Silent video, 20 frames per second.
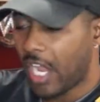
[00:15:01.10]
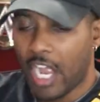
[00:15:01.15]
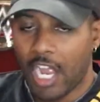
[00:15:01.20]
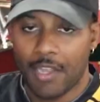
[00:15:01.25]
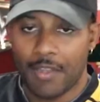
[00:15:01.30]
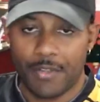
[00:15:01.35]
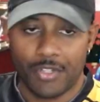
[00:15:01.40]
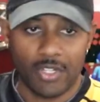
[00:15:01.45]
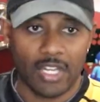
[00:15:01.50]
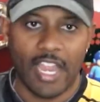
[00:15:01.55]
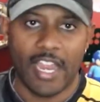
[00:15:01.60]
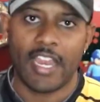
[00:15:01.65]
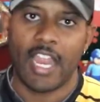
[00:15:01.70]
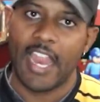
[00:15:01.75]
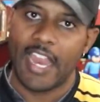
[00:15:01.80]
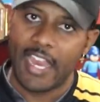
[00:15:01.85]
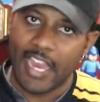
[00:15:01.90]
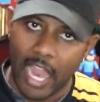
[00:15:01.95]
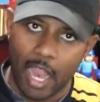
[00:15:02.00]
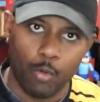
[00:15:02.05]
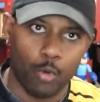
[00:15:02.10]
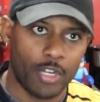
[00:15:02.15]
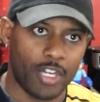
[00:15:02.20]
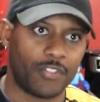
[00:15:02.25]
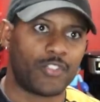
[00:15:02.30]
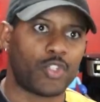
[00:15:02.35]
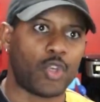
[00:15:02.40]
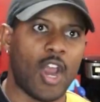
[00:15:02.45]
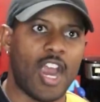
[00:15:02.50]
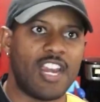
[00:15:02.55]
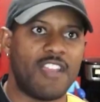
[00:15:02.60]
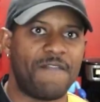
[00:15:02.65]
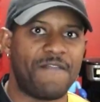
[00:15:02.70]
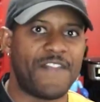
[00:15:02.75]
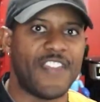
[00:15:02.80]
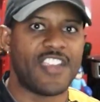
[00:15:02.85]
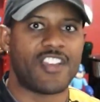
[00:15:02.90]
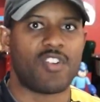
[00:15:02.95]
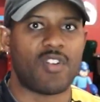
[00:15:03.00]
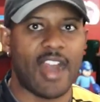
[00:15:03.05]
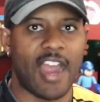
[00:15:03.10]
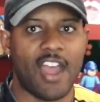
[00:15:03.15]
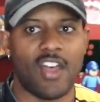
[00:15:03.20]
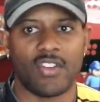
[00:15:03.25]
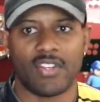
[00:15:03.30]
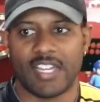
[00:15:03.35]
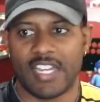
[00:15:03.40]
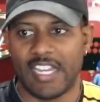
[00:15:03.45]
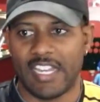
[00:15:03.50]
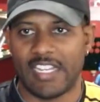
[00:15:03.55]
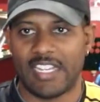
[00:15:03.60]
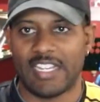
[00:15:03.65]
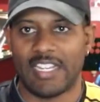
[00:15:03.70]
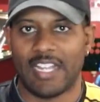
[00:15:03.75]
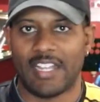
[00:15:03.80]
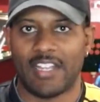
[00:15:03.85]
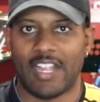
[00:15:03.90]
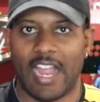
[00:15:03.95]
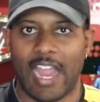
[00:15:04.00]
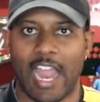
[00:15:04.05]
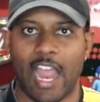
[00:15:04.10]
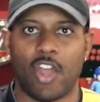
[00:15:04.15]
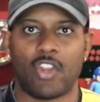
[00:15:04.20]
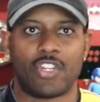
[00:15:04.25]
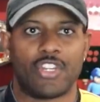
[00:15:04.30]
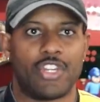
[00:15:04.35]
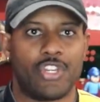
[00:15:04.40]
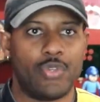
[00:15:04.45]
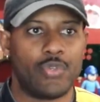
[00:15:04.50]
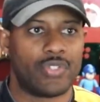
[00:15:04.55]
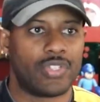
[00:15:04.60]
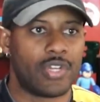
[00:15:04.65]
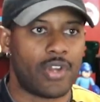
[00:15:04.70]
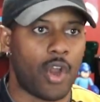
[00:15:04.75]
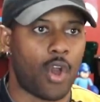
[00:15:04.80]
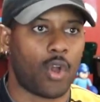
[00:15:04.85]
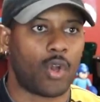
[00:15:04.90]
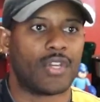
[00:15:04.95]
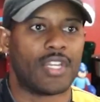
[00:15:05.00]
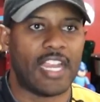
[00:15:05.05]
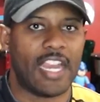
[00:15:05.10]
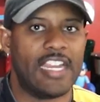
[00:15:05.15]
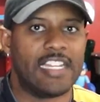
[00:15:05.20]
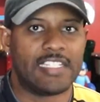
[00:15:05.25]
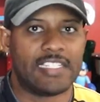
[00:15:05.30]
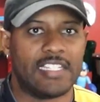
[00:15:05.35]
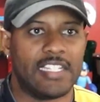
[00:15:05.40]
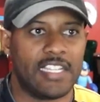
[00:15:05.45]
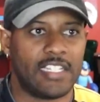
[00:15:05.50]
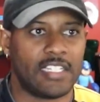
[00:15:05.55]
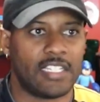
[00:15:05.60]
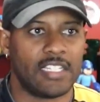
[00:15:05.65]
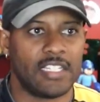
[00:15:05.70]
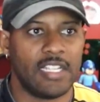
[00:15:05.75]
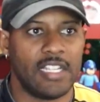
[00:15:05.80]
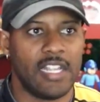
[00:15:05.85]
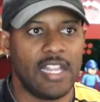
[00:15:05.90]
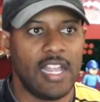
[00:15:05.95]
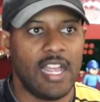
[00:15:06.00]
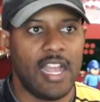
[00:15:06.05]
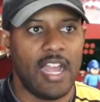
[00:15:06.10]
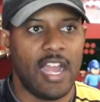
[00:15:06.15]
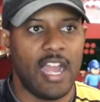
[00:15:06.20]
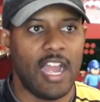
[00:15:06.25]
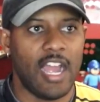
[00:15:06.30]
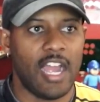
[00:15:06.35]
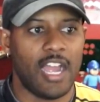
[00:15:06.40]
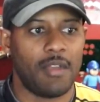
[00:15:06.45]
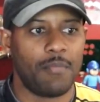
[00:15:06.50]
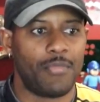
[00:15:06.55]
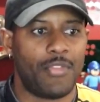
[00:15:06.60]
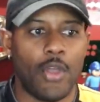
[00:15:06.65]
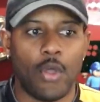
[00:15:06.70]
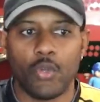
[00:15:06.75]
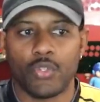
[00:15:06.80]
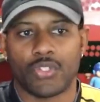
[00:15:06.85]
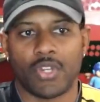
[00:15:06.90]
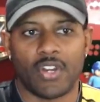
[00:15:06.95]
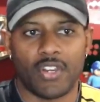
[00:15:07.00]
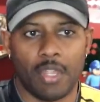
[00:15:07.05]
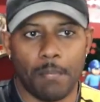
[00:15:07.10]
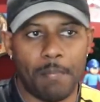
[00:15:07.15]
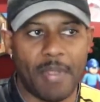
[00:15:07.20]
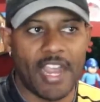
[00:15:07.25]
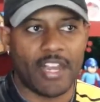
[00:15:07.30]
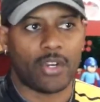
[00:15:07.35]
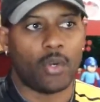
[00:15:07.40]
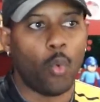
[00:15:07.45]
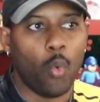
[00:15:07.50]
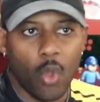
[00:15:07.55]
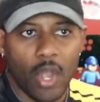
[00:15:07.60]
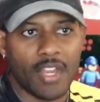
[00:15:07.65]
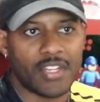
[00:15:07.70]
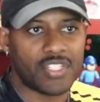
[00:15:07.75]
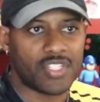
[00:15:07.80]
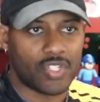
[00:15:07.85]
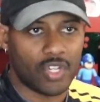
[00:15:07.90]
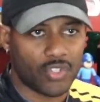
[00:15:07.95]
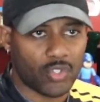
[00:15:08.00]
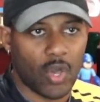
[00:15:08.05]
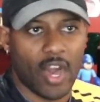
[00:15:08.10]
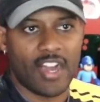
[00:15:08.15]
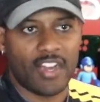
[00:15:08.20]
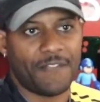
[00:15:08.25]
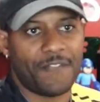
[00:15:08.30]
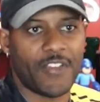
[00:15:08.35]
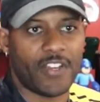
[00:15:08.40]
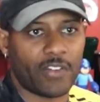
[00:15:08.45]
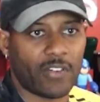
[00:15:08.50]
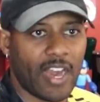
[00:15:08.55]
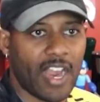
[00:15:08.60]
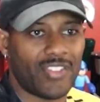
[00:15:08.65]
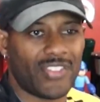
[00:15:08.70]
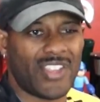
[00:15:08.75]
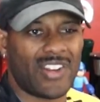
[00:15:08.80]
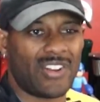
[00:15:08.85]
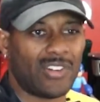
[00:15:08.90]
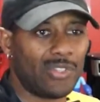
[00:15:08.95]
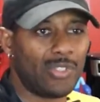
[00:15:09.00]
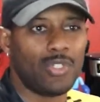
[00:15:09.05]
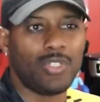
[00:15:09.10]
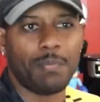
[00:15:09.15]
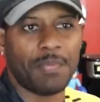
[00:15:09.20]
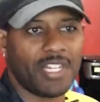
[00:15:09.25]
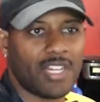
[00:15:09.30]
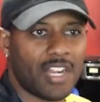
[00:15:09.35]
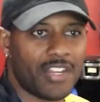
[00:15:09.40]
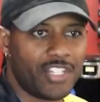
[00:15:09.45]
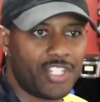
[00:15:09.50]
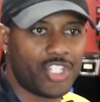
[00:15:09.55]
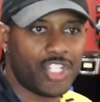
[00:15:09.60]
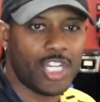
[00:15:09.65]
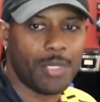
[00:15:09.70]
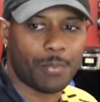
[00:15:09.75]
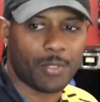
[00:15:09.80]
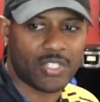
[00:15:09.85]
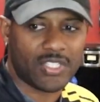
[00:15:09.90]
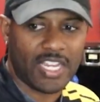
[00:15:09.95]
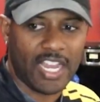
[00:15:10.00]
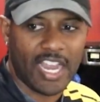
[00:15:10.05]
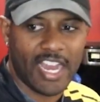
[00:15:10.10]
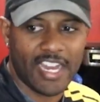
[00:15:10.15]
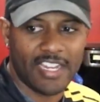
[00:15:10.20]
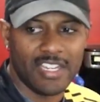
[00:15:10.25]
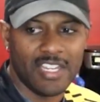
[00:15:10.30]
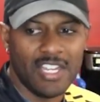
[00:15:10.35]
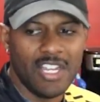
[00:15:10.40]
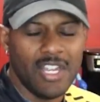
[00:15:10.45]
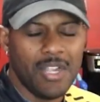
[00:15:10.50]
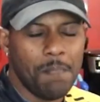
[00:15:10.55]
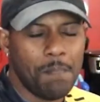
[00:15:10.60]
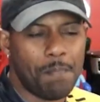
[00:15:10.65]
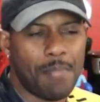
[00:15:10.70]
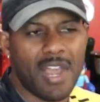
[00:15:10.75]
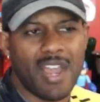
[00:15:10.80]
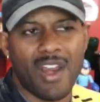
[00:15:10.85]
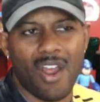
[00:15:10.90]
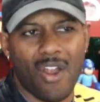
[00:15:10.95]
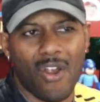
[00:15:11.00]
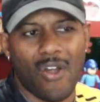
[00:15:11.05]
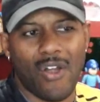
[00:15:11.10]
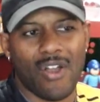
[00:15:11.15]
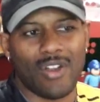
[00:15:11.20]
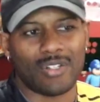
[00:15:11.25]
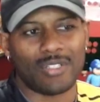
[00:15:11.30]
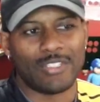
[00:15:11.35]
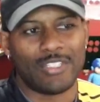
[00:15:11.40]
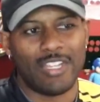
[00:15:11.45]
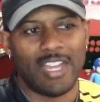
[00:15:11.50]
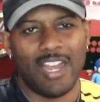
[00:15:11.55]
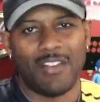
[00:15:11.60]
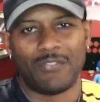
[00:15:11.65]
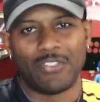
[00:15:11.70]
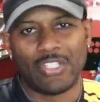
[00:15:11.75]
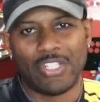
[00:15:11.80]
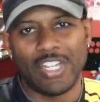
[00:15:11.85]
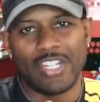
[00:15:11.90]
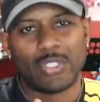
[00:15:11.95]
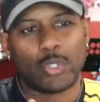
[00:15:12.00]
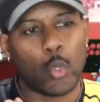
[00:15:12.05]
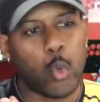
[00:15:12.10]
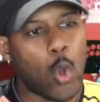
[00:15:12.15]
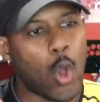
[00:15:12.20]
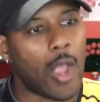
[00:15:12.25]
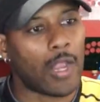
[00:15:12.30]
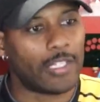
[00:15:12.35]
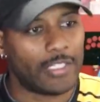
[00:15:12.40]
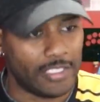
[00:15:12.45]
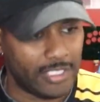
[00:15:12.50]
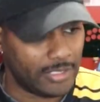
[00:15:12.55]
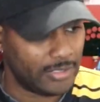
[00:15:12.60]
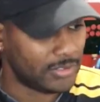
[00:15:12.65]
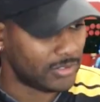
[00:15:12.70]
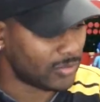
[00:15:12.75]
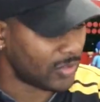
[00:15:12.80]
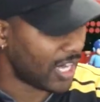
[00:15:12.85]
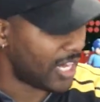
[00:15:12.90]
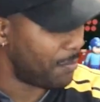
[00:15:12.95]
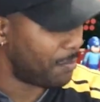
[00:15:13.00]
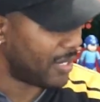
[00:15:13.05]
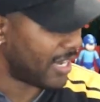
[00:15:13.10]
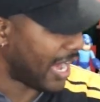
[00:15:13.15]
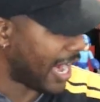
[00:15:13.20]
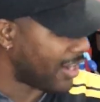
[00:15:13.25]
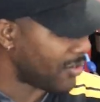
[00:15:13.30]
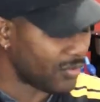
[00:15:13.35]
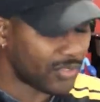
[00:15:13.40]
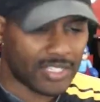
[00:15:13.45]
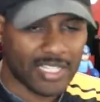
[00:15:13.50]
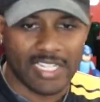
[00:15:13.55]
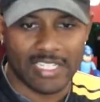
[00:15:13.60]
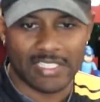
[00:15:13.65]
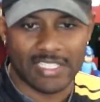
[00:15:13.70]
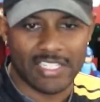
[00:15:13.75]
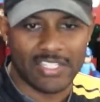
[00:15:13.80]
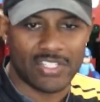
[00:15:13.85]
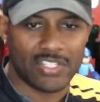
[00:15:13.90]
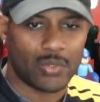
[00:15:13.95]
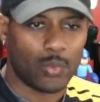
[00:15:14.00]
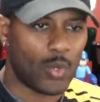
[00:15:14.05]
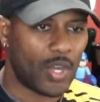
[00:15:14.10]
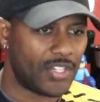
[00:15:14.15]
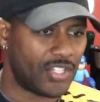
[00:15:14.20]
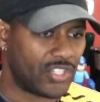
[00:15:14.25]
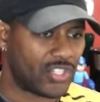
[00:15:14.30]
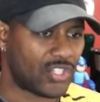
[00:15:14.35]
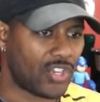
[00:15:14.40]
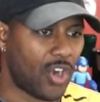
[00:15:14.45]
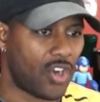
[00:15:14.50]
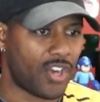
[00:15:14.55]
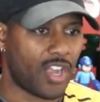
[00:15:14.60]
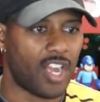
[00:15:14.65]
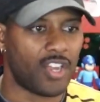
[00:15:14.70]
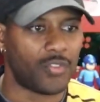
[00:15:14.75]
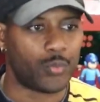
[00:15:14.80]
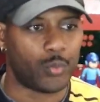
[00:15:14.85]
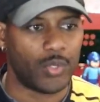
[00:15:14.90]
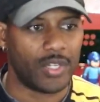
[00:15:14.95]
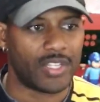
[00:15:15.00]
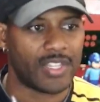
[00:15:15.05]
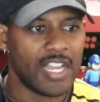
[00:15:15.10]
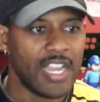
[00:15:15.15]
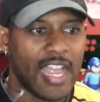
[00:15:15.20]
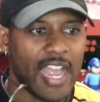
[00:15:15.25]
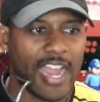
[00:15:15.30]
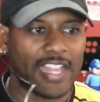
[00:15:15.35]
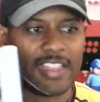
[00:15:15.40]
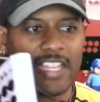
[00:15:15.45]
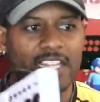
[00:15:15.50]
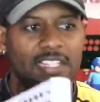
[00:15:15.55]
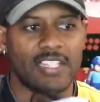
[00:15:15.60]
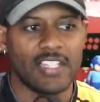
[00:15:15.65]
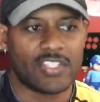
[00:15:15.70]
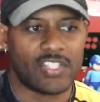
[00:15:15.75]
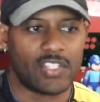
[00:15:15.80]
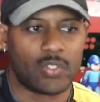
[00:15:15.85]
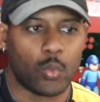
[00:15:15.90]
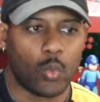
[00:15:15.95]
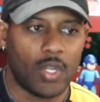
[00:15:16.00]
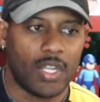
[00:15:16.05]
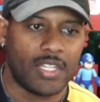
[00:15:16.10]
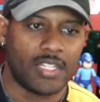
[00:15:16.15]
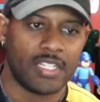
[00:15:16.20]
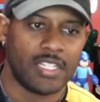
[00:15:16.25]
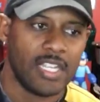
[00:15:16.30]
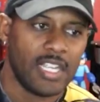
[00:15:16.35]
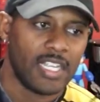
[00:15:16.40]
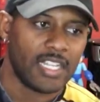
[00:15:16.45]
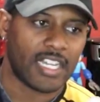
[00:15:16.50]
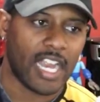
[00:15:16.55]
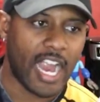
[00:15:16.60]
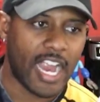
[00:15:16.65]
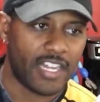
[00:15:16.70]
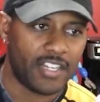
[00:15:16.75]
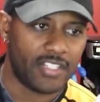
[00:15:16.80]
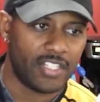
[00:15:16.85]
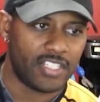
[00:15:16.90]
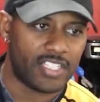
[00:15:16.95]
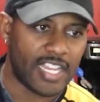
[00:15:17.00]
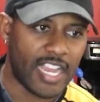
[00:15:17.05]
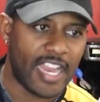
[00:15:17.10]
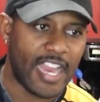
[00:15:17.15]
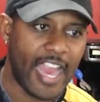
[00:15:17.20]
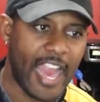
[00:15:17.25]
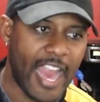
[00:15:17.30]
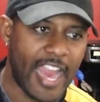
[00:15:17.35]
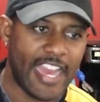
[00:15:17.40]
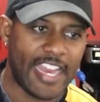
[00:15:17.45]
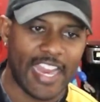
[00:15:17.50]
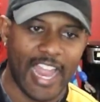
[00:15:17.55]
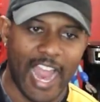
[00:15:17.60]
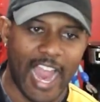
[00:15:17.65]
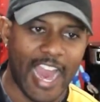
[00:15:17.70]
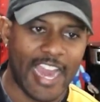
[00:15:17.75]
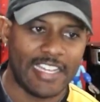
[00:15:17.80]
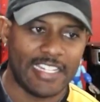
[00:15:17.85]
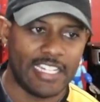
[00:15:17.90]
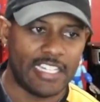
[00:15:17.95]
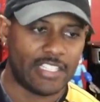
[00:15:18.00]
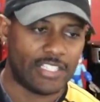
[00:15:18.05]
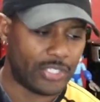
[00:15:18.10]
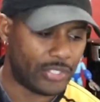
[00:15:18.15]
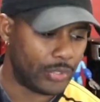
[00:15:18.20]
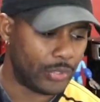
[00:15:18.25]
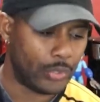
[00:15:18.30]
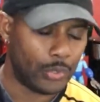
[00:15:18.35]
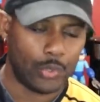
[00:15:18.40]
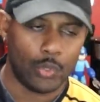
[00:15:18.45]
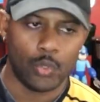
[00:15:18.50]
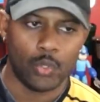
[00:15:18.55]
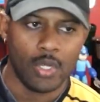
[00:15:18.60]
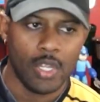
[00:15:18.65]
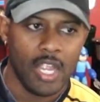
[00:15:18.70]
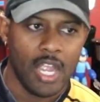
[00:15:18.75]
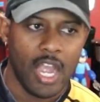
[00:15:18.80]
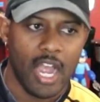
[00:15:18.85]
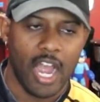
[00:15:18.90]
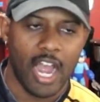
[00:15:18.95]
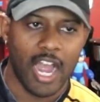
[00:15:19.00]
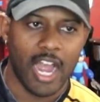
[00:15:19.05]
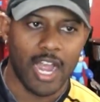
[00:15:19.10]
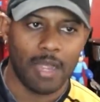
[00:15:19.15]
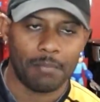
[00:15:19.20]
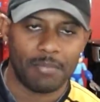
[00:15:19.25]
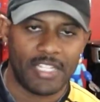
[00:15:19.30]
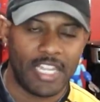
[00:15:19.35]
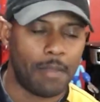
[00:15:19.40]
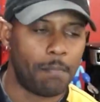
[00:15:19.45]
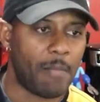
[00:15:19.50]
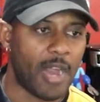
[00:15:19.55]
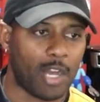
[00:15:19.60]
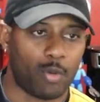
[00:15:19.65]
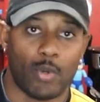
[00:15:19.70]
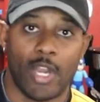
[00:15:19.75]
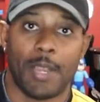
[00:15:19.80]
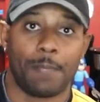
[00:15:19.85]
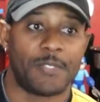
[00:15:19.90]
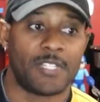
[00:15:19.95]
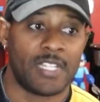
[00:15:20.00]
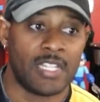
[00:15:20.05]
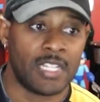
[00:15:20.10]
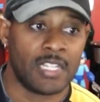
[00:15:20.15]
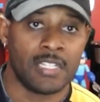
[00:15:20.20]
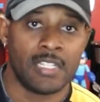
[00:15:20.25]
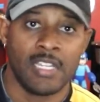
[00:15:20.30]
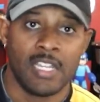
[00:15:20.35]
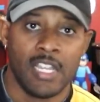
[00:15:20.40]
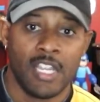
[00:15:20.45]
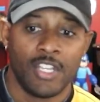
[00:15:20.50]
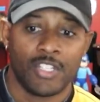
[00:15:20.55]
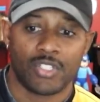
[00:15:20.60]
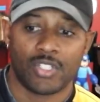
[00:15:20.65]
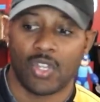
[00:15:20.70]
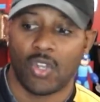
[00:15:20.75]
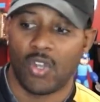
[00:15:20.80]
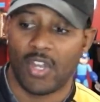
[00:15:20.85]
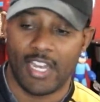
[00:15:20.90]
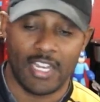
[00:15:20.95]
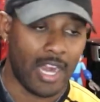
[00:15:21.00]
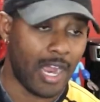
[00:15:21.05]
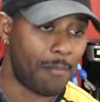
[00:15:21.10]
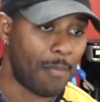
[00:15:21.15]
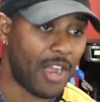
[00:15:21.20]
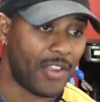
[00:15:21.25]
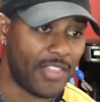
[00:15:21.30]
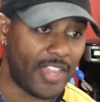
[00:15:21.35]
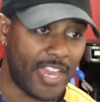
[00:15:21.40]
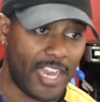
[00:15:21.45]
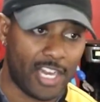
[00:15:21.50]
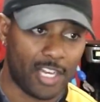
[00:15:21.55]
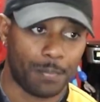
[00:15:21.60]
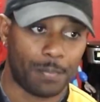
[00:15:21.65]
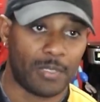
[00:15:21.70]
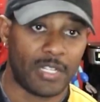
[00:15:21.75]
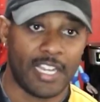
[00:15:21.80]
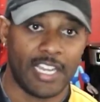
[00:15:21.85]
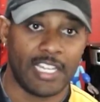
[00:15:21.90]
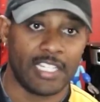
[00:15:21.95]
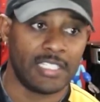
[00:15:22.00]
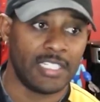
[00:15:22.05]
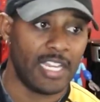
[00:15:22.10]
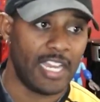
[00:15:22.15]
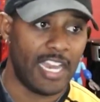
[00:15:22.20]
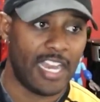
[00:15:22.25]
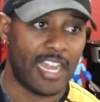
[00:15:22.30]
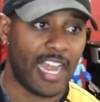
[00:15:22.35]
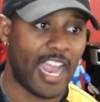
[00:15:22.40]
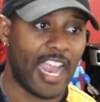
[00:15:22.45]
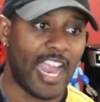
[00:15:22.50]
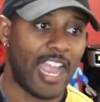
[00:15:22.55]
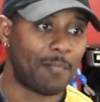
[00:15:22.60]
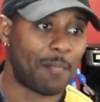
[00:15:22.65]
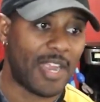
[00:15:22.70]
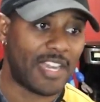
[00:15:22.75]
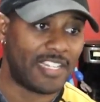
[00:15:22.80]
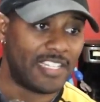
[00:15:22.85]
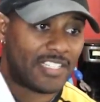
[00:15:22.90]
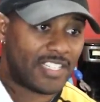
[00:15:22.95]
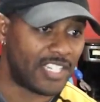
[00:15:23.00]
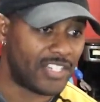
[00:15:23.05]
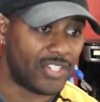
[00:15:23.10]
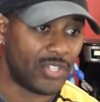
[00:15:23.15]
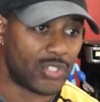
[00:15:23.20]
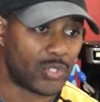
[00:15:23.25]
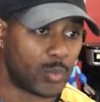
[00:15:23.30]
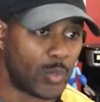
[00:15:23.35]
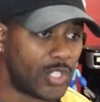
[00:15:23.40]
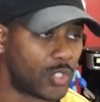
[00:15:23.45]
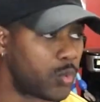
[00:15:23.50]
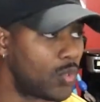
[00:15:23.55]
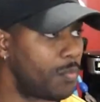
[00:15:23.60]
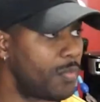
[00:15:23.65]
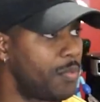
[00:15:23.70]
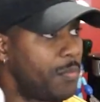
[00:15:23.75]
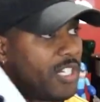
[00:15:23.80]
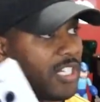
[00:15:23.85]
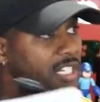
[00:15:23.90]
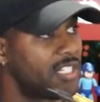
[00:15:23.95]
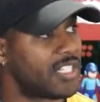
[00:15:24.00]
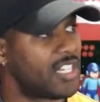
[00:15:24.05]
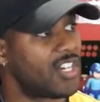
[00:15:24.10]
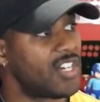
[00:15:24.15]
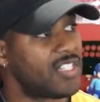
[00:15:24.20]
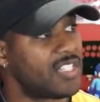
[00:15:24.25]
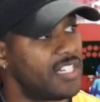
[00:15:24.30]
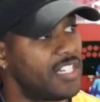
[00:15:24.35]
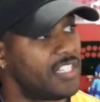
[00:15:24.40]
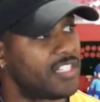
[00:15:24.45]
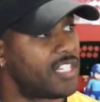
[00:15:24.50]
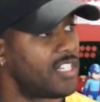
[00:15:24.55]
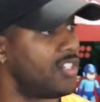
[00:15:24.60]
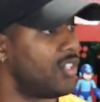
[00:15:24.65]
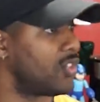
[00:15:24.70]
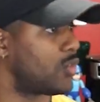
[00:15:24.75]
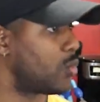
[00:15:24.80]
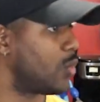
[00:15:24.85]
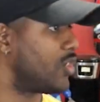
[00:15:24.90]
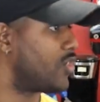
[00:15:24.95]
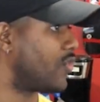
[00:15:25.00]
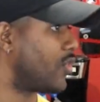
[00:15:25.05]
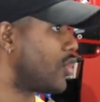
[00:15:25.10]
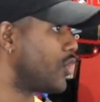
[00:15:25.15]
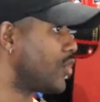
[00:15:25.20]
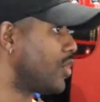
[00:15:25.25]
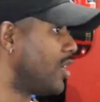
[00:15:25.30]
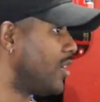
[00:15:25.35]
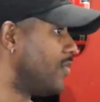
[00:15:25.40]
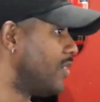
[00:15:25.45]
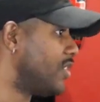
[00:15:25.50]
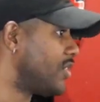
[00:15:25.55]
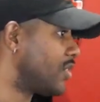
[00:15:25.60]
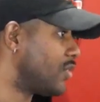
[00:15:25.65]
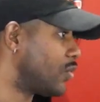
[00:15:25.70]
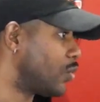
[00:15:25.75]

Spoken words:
You're like, hey, I want to try to figure out how to use an arcade stick. Those are the better ones to try to figure out that are a little bit on the cheaper side, but are of good quality, right? But I don't think this is one to start off with. I think this is one kind of to say, hey, I need to get my reps in. So, and I'm on the airplane and I have my Nintendo Switch with me, because there is a Nintendo Switch version of this as